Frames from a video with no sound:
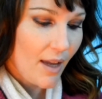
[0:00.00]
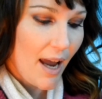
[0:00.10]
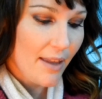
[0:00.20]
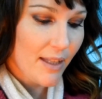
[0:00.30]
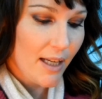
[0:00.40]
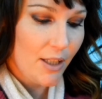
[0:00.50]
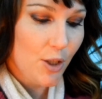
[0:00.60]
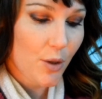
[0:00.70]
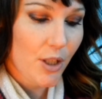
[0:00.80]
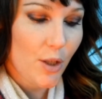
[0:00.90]
And then
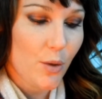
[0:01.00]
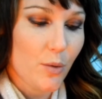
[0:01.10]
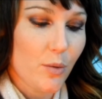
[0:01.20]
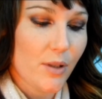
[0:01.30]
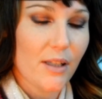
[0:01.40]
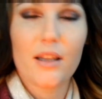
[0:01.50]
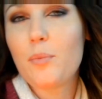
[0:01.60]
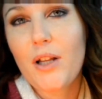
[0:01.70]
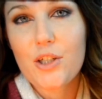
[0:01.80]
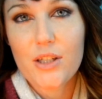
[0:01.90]
you can use the
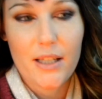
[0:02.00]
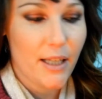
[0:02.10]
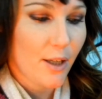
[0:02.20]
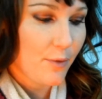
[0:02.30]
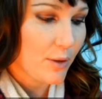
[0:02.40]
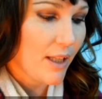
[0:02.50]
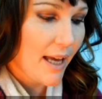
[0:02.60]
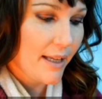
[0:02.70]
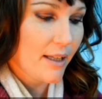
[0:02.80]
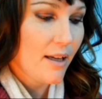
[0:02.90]
blushes in here if you'd
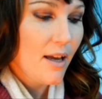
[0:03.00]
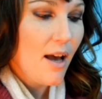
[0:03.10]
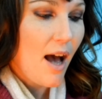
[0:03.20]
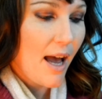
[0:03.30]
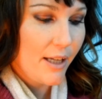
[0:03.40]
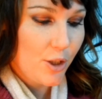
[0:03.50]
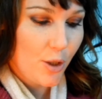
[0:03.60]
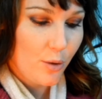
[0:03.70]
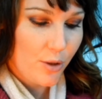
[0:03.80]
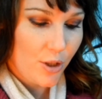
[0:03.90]
like. I
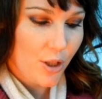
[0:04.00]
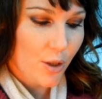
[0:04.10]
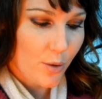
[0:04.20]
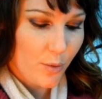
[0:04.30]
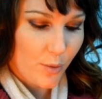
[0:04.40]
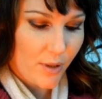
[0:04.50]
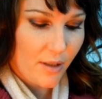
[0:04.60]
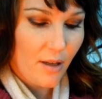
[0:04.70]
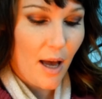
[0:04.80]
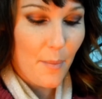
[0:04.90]
chose to use
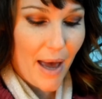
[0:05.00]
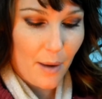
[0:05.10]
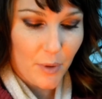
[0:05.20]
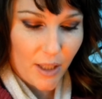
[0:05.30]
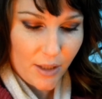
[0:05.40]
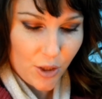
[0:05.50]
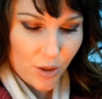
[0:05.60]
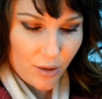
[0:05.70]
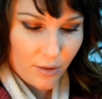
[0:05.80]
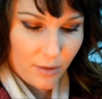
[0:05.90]
a matte
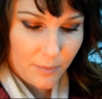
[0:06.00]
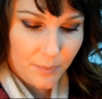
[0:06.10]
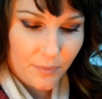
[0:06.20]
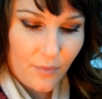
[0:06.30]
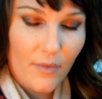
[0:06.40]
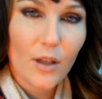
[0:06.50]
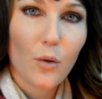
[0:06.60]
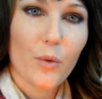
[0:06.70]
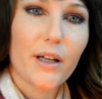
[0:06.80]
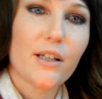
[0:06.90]
blush,
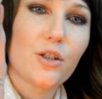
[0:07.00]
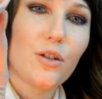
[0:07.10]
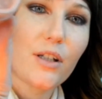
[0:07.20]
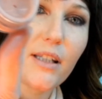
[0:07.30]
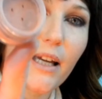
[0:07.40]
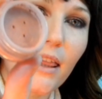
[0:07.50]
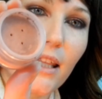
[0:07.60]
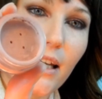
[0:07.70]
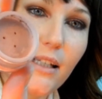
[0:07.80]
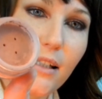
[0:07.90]
which looks like
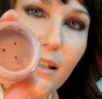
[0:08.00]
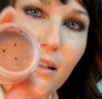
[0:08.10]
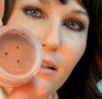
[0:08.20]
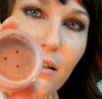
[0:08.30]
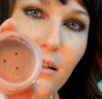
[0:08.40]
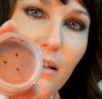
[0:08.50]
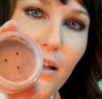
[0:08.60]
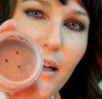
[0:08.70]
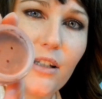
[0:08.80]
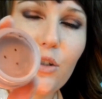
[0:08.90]
this.
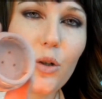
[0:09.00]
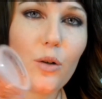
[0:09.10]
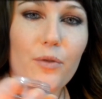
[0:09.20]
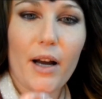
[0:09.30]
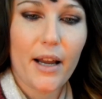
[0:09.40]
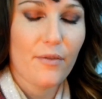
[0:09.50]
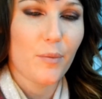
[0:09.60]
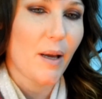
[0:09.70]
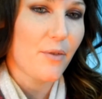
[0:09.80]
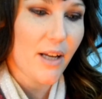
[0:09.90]
It's Girl Friday
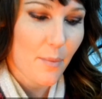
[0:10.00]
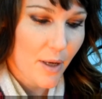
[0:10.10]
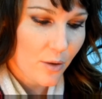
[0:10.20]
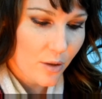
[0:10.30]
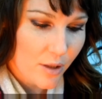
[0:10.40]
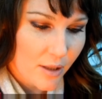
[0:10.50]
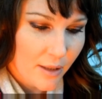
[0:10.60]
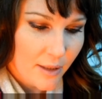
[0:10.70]
from Everyday Minerals.